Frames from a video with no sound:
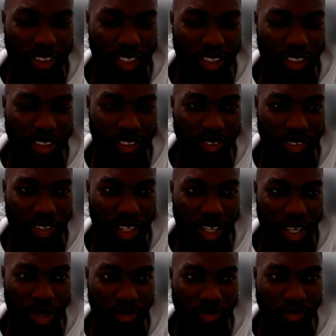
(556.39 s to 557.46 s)
days,
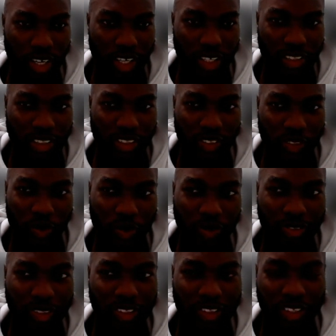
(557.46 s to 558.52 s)
right?
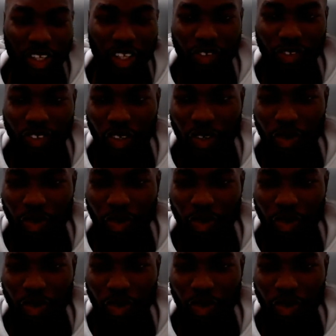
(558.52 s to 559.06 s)
So there's a lot of talk